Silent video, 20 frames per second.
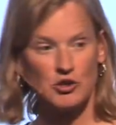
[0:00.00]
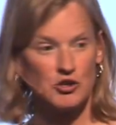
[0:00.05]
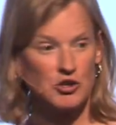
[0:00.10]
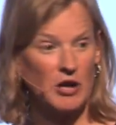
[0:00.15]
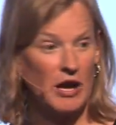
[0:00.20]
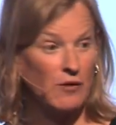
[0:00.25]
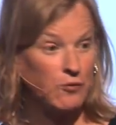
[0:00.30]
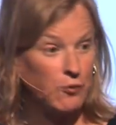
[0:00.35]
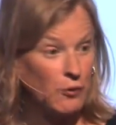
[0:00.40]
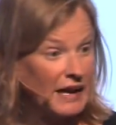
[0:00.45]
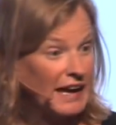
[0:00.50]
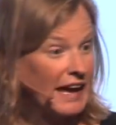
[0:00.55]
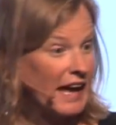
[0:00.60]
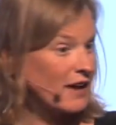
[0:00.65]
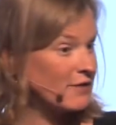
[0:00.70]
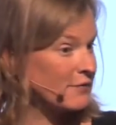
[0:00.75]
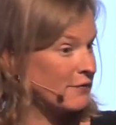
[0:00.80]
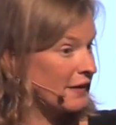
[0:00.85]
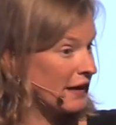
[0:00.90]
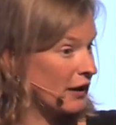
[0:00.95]
If we
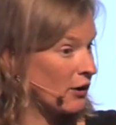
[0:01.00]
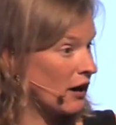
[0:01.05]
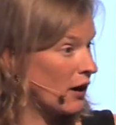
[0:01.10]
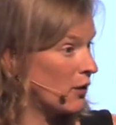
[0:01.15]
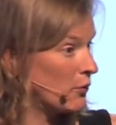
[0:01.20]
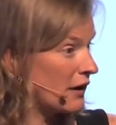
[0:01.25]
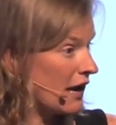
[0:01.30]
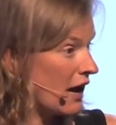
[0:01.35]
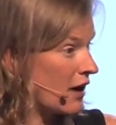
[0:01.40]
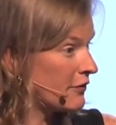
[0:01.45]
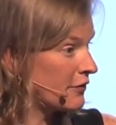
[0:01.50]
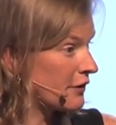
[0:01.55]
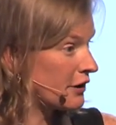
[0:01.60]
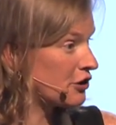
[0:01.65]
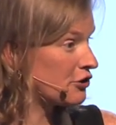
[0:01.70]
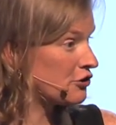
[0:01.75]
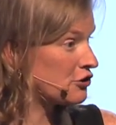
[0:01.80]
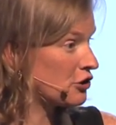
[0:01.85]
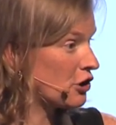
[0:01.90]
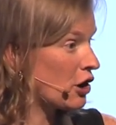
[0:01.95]
can't figure out what
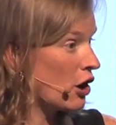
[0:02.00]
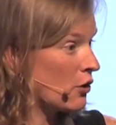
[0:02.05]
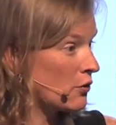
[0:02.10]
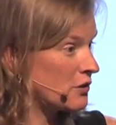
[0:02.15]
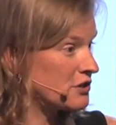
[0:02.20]
AlphaGo